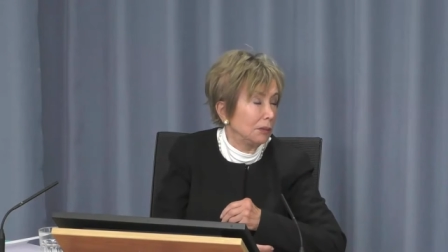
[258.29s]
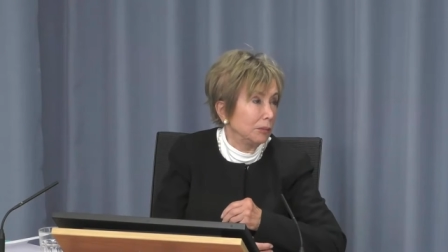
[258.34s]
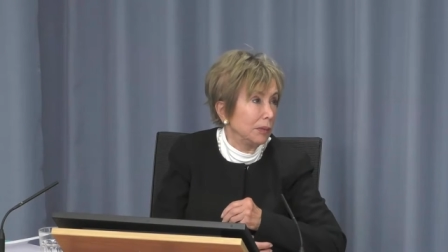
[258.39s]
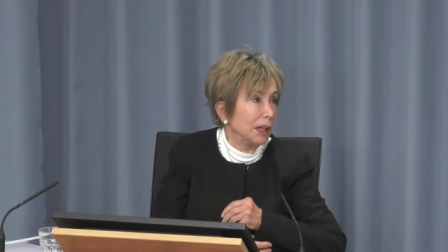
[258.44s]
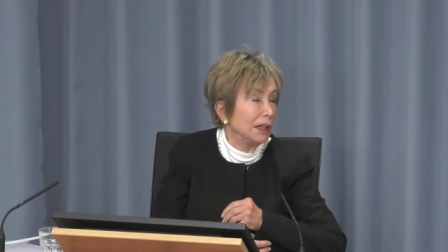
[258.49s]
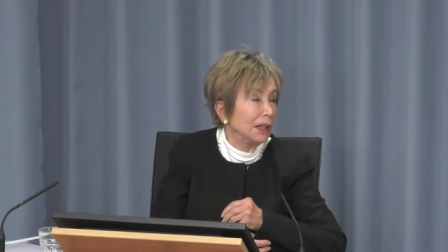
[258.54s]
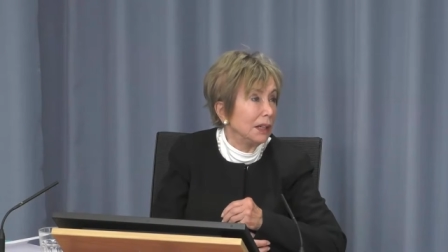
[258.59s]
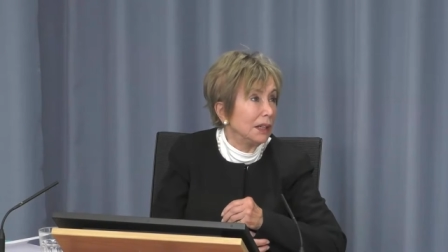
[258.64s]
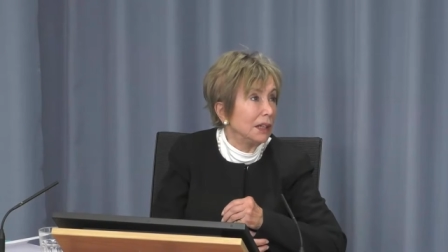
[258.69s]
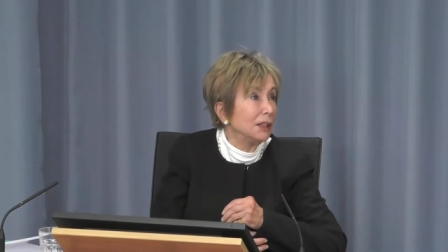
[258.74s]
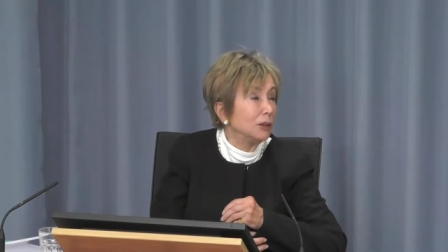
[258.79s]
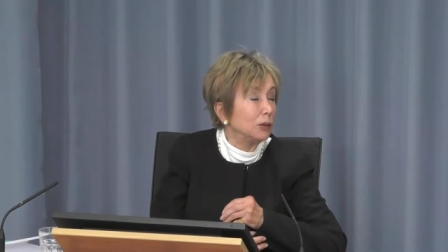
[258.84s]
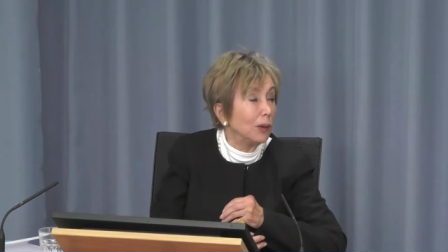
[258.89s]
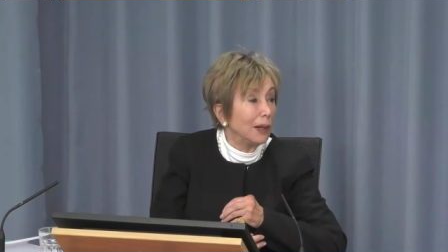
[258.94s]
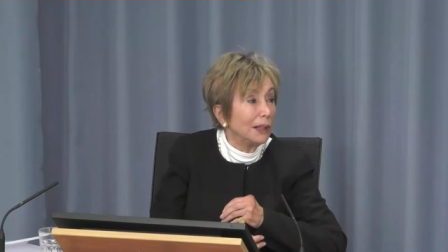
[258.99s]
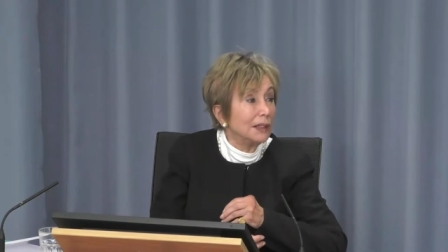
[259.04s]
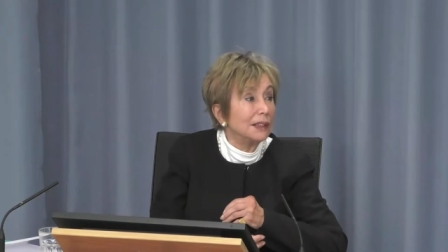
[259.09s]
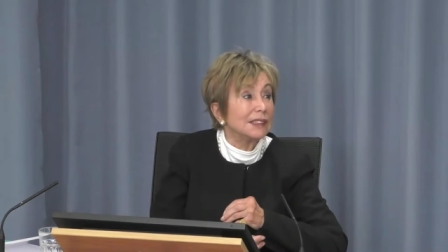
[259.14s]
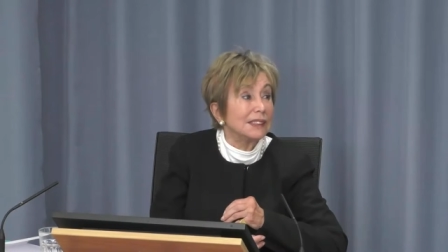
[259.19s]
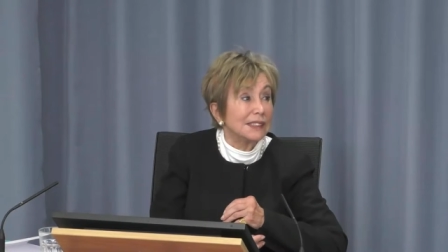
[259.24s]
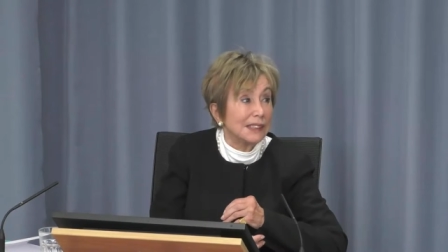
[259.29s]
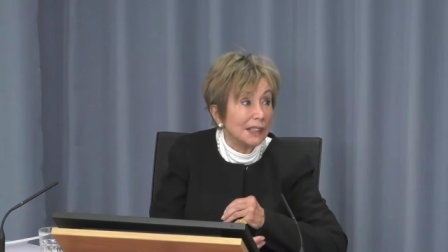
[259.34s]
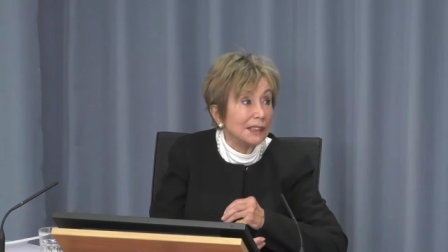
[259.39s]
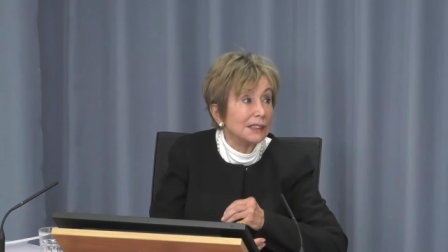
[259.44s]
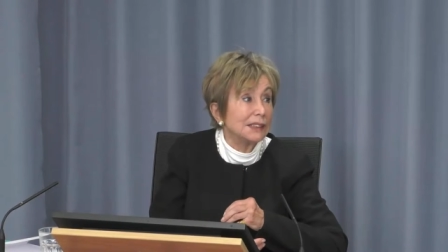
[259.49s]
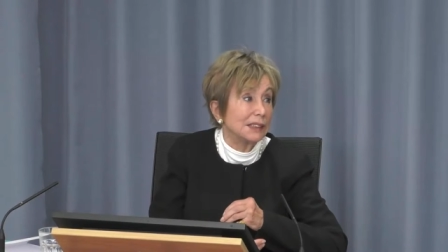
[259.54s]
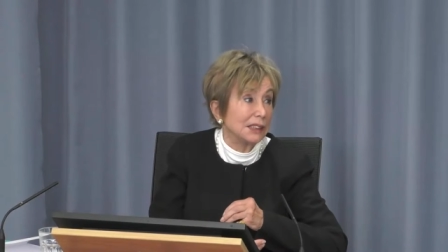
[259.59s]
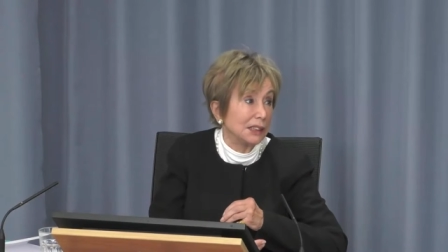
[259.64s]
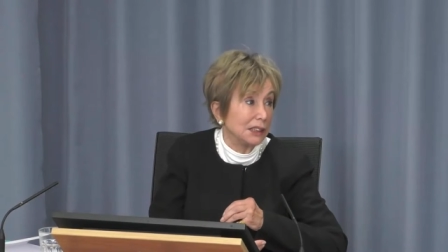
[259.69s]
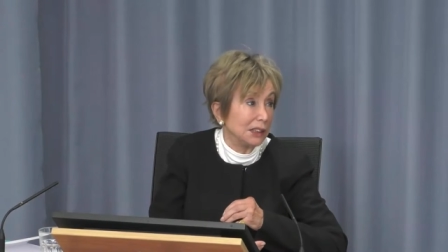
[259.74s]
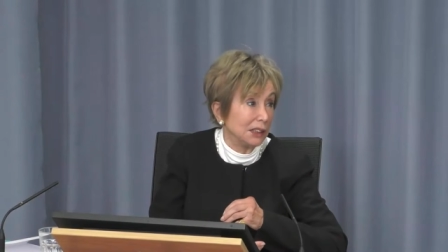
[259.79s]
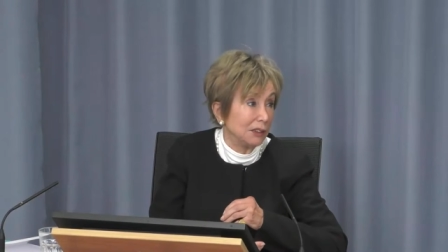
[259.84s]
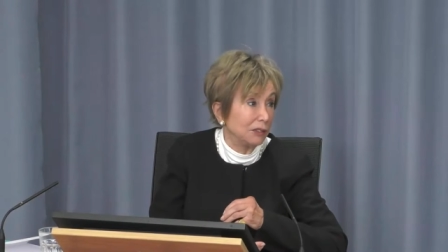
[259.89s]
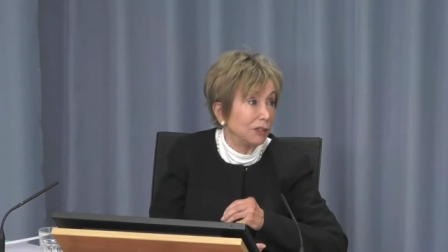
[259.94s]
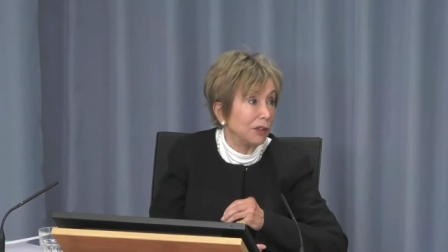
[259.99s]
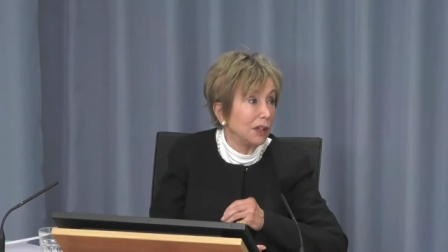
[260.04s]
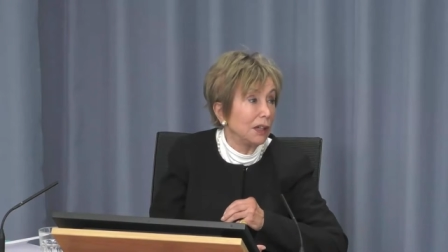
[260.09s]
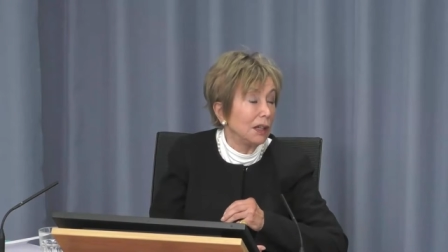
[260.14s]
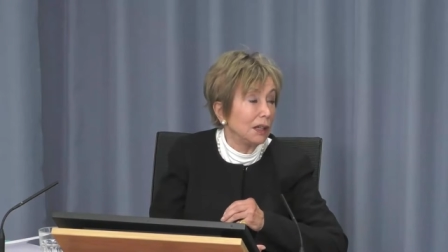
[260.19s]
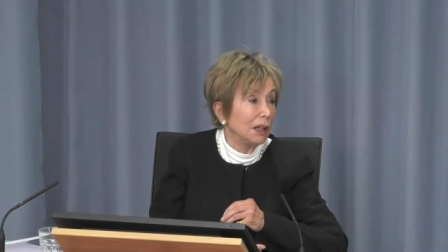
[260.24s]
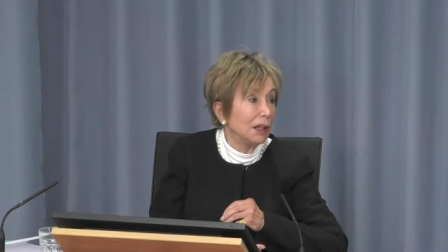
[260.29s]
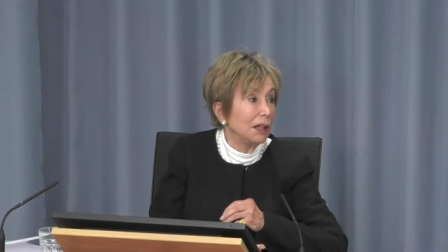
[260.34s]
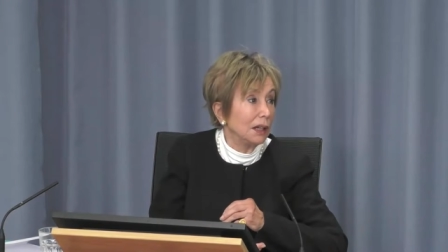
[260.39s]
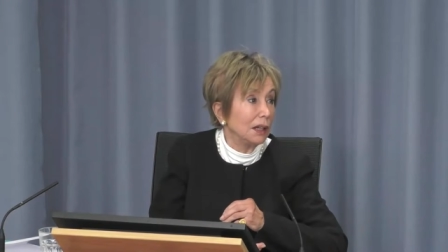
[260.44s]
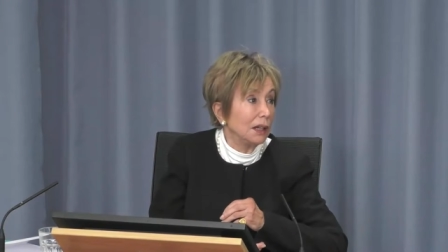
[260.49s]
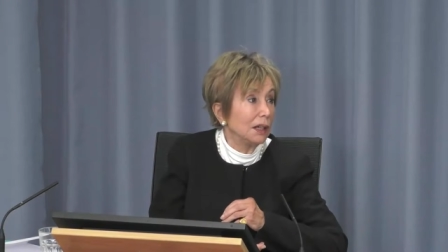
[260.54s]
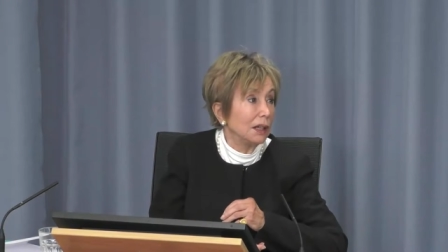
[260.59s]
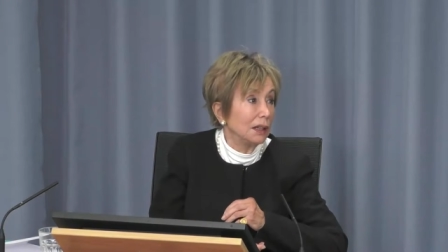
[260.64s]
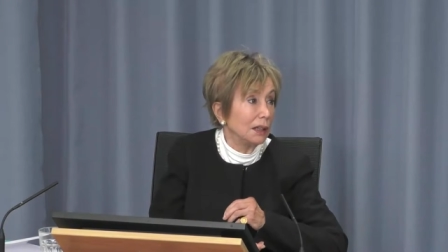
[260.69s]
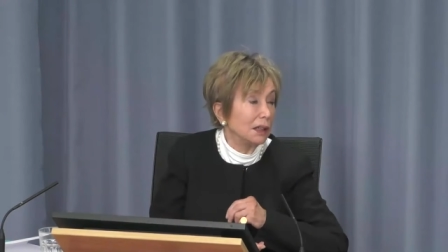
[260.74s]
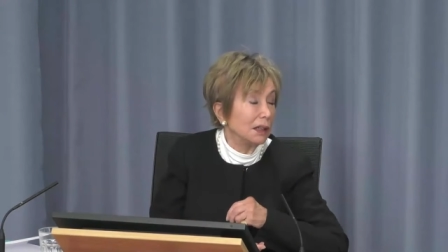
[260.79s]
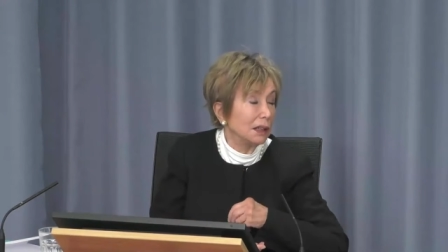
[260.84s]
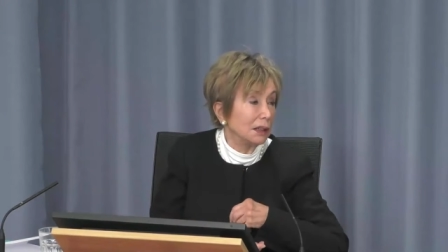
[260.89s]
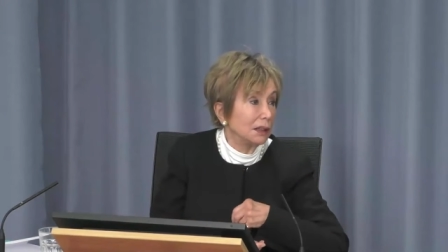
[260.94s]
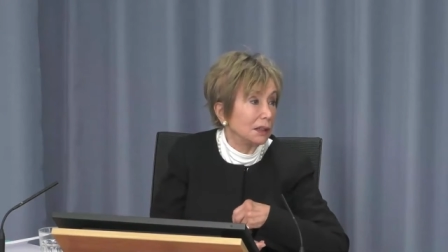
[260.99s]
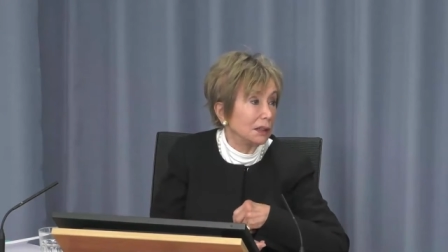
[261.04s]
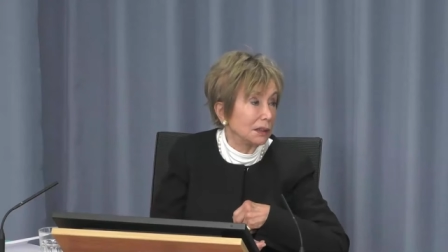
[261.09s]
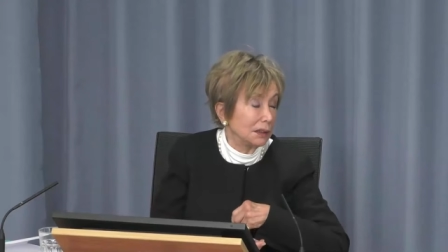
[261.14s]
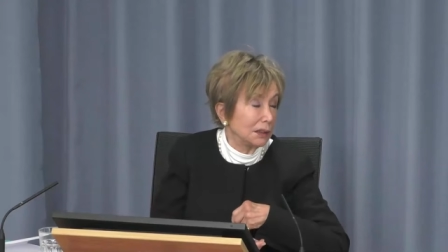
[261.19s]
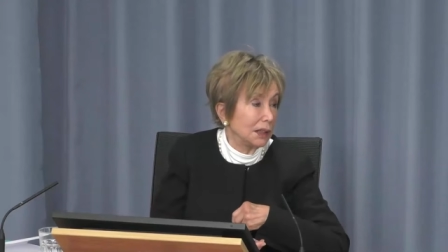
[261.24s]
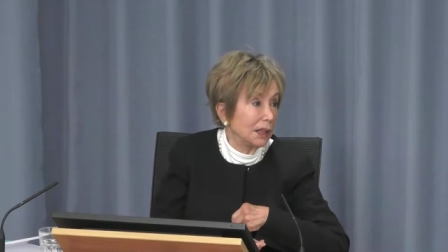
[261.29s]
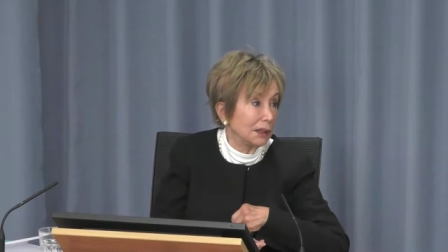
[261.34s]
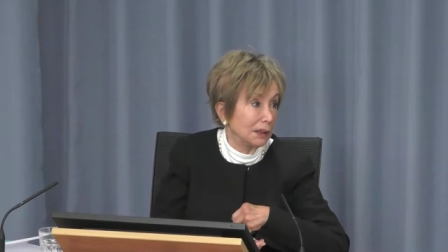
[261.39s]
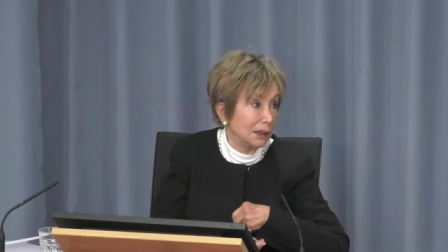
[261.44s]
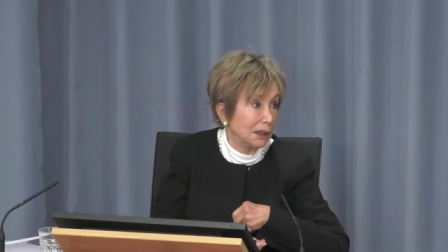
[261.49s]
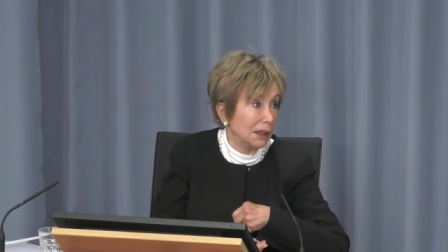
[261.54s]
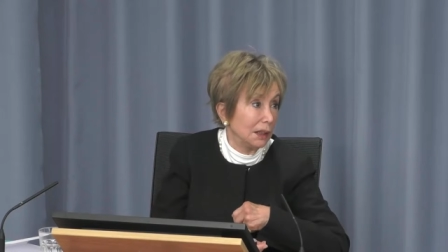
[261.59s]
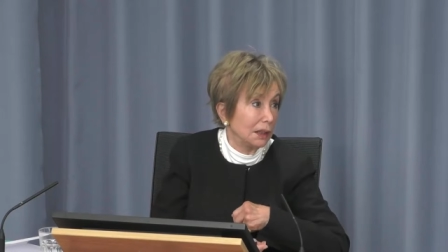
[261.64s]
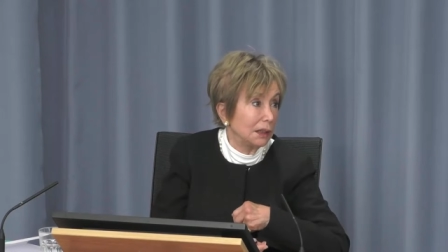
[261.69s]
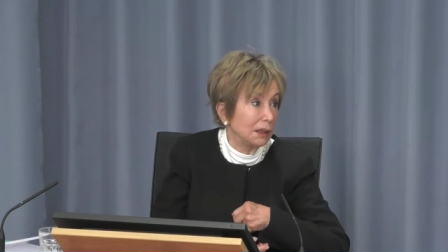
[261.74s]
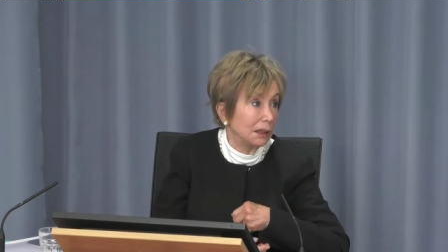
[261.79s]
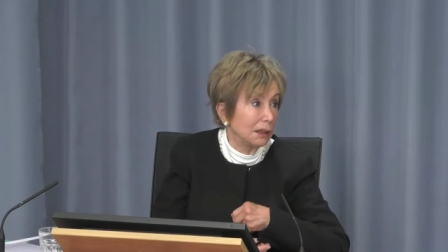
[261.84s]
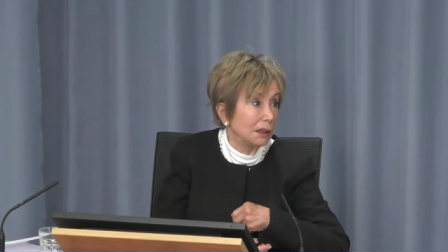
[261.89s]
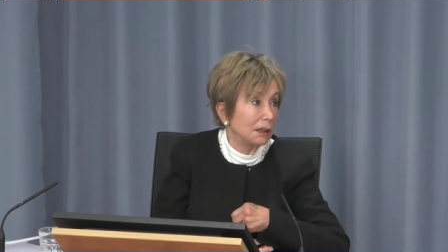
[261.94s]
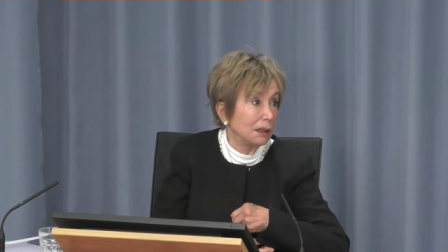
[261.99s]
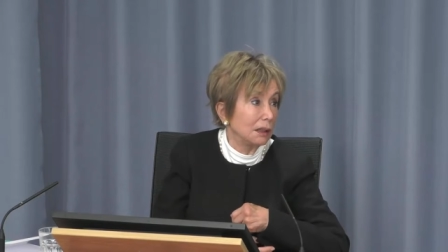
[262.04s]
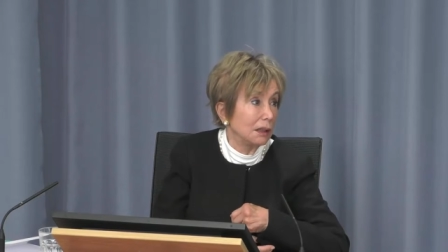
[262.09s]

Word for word: making it quite a sensitive uh, technique.